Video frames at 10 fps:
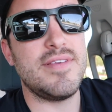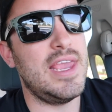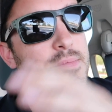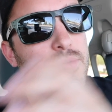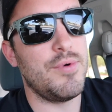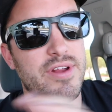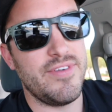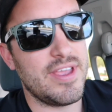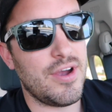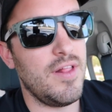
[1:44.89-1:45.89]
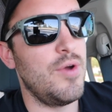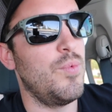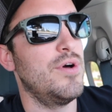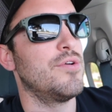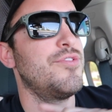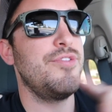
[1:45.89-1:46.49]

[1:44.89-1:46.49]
team, or whatever they call it, will